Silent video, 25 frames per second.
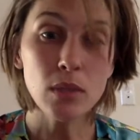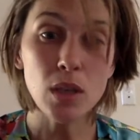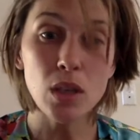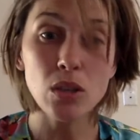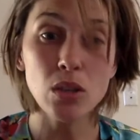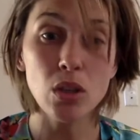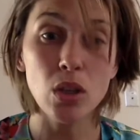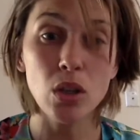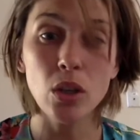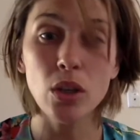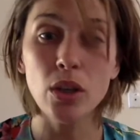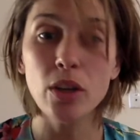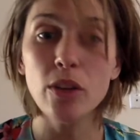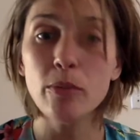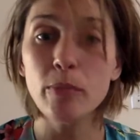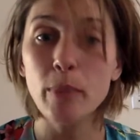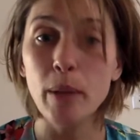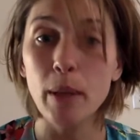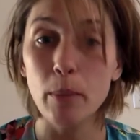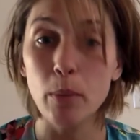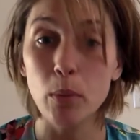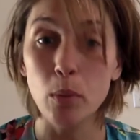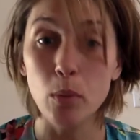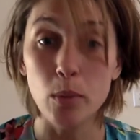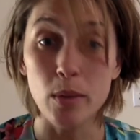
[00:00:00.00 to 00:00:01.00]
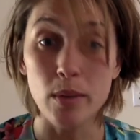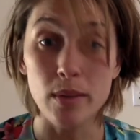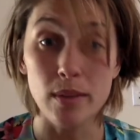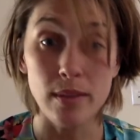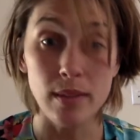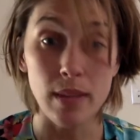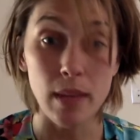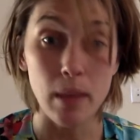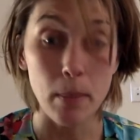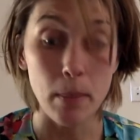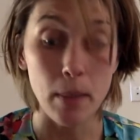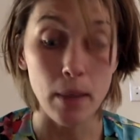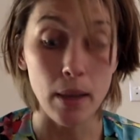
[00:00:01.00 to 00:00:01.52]
So a lot of people with
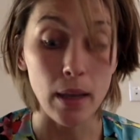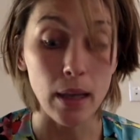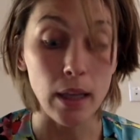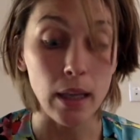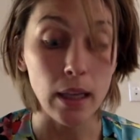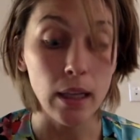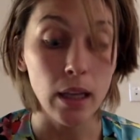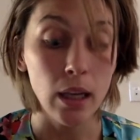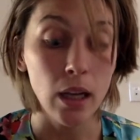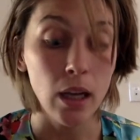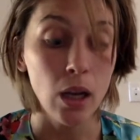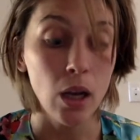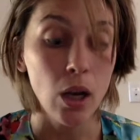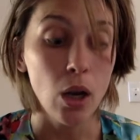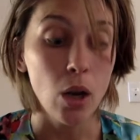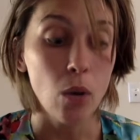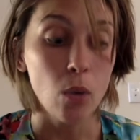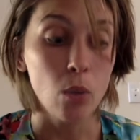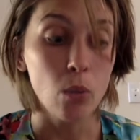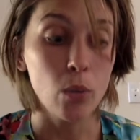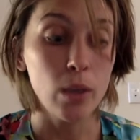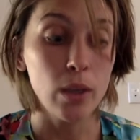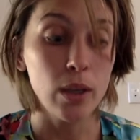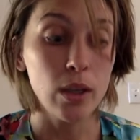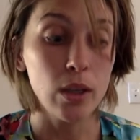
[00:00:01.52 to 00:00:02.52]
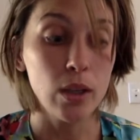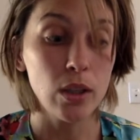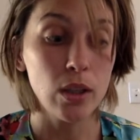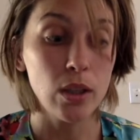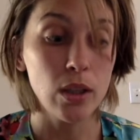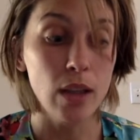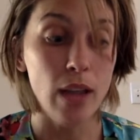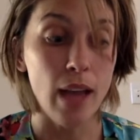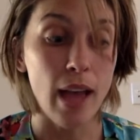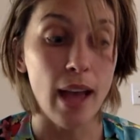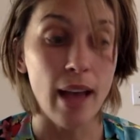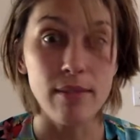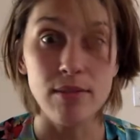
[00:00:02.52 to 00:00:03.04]
CP
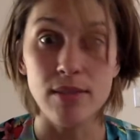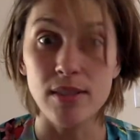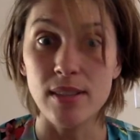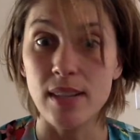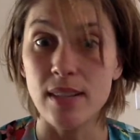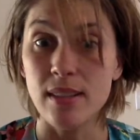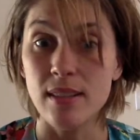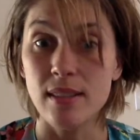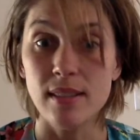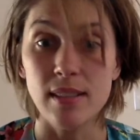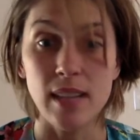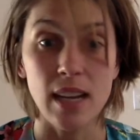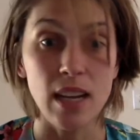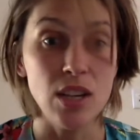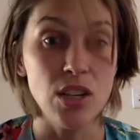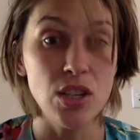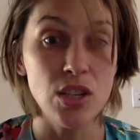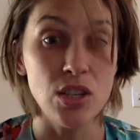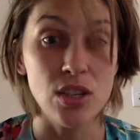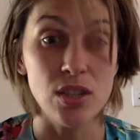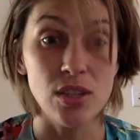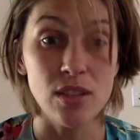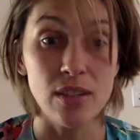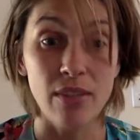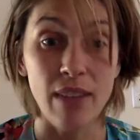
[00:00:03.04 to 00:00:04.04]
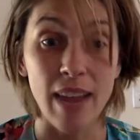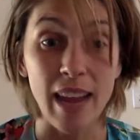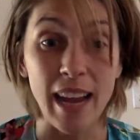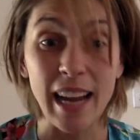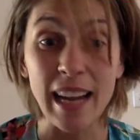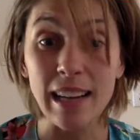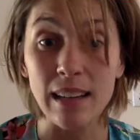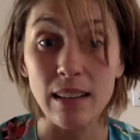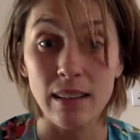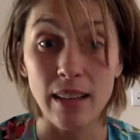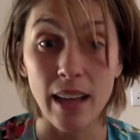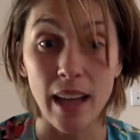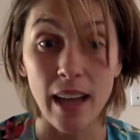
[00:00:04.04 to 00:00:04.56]
will have sensations of
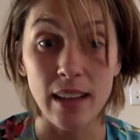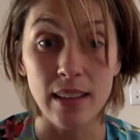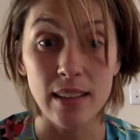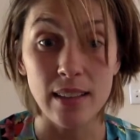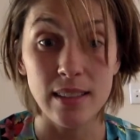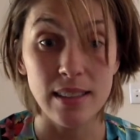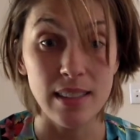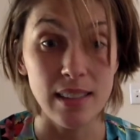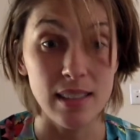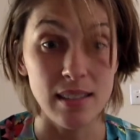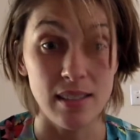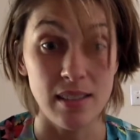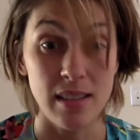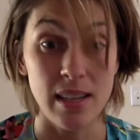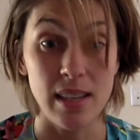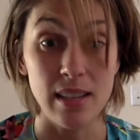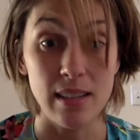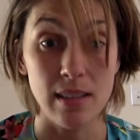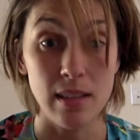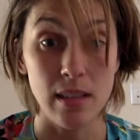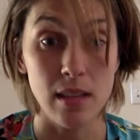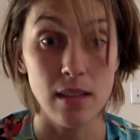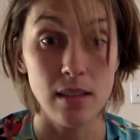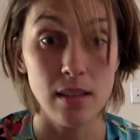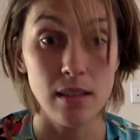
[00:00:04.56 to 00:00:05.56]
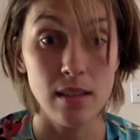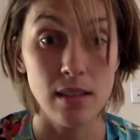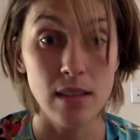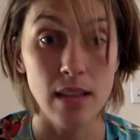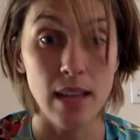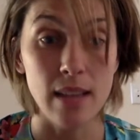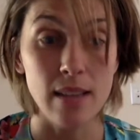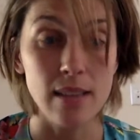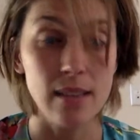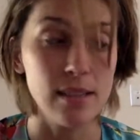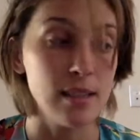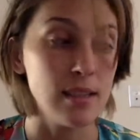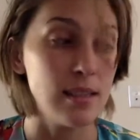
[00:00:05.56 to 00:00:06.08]
heat that doesn't exist
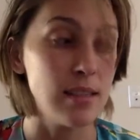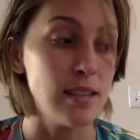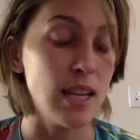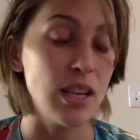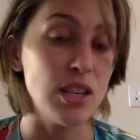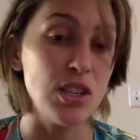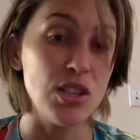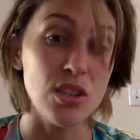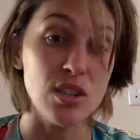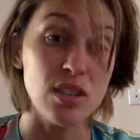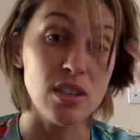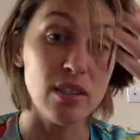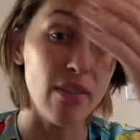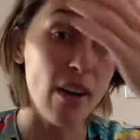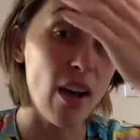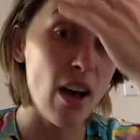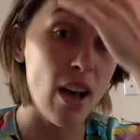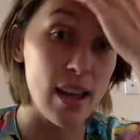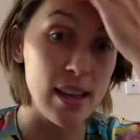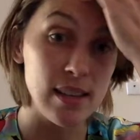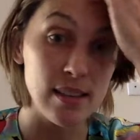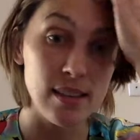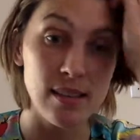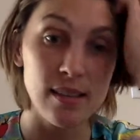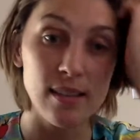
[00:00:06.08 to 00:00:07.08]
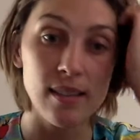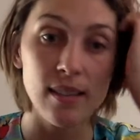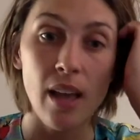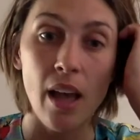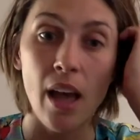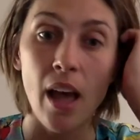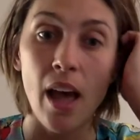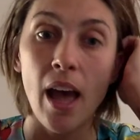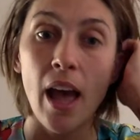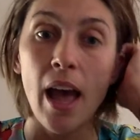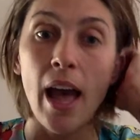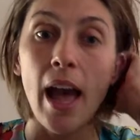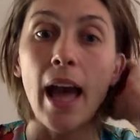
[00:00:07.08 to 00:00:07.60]
and sensations of ice.
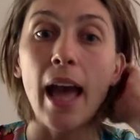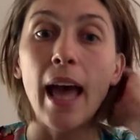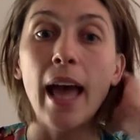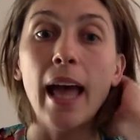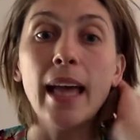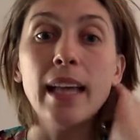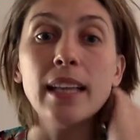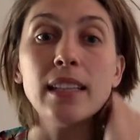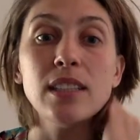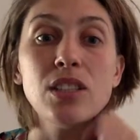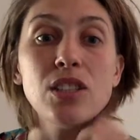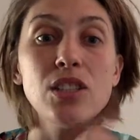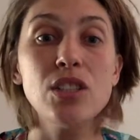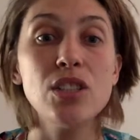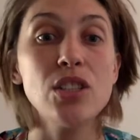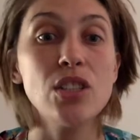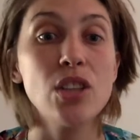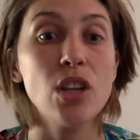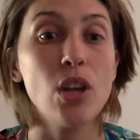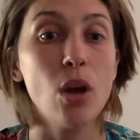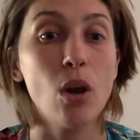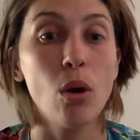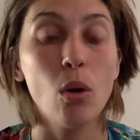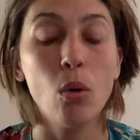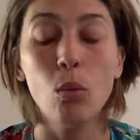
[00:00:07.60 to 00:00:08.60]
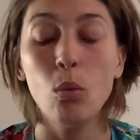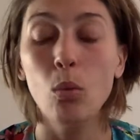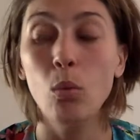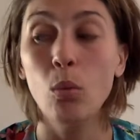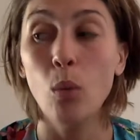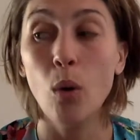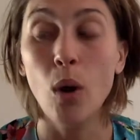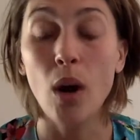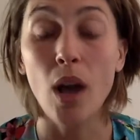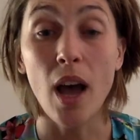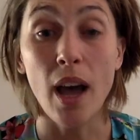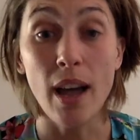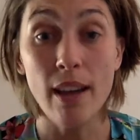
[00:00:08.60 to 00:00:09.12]
And
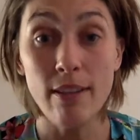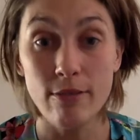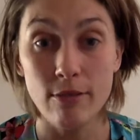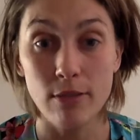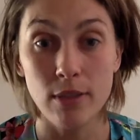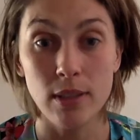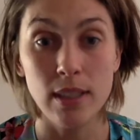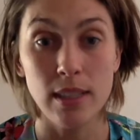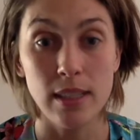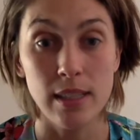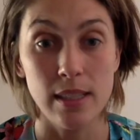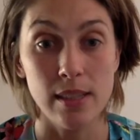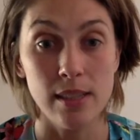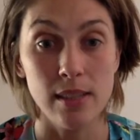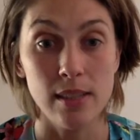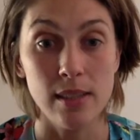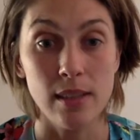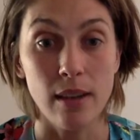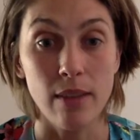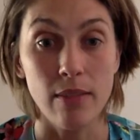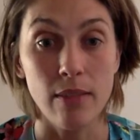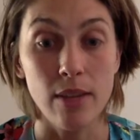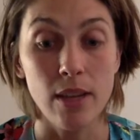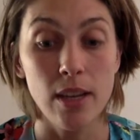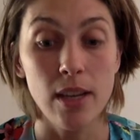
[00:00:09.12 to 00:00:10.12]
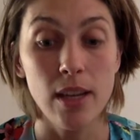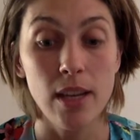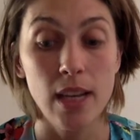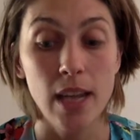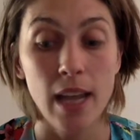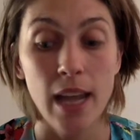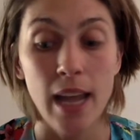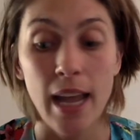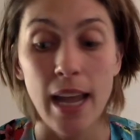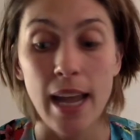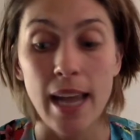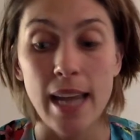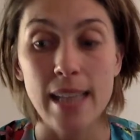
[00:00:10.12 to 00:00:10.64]
what I've really discovered
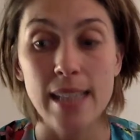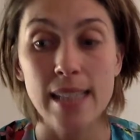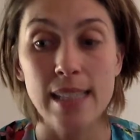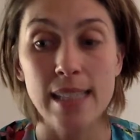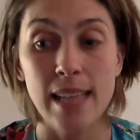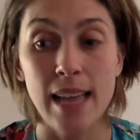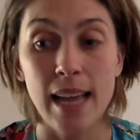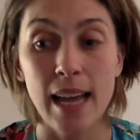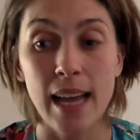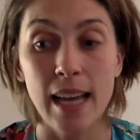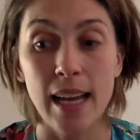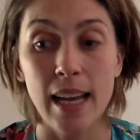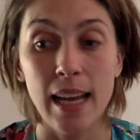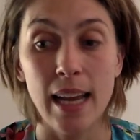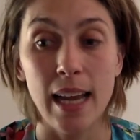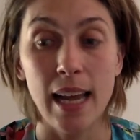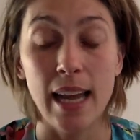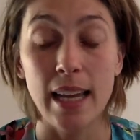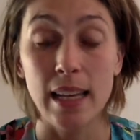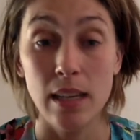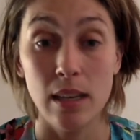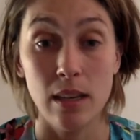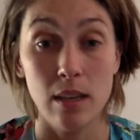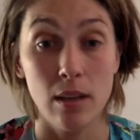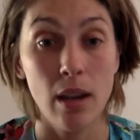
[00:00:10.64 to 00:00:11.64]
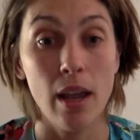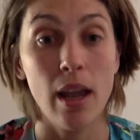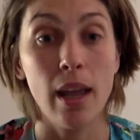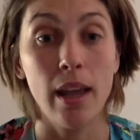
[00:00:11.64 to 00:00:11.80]
is that, and